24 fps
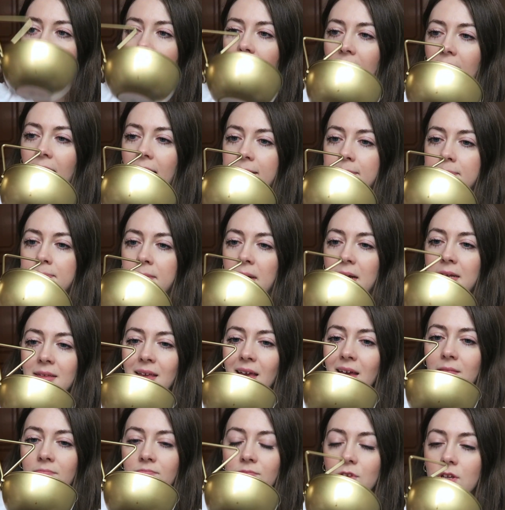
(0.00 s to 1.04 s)
And
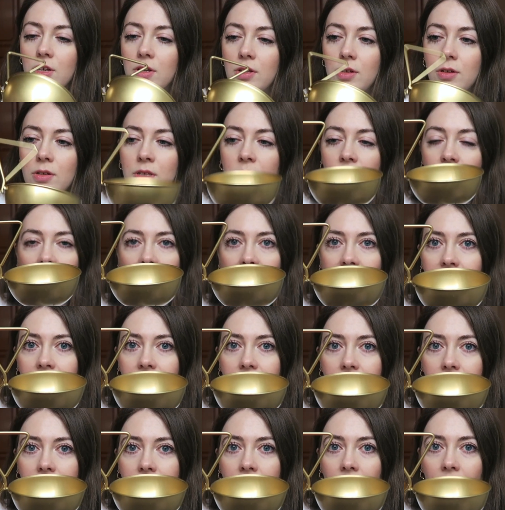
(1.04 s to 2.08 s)
yeah, you can use it for
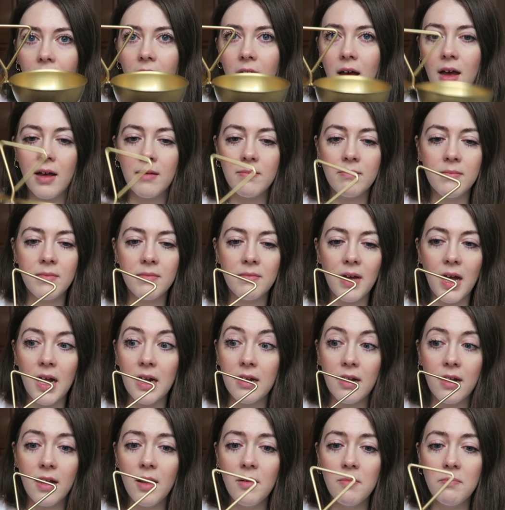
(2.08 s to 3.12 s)
anything. I
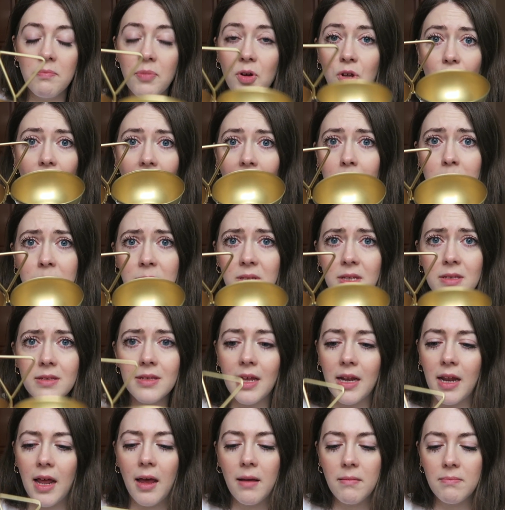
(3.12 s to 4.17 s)
don't know, put your hamsters
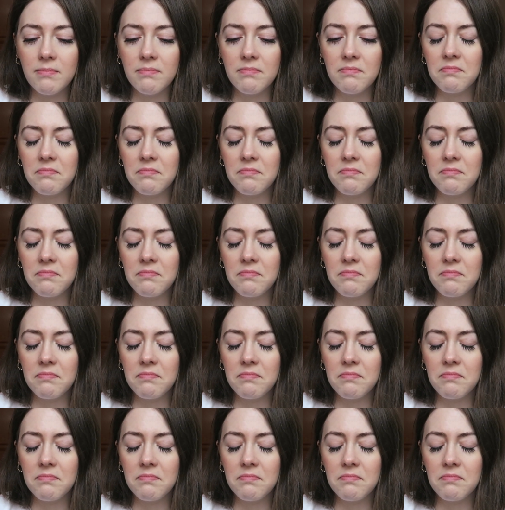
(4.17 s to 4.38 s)
in it.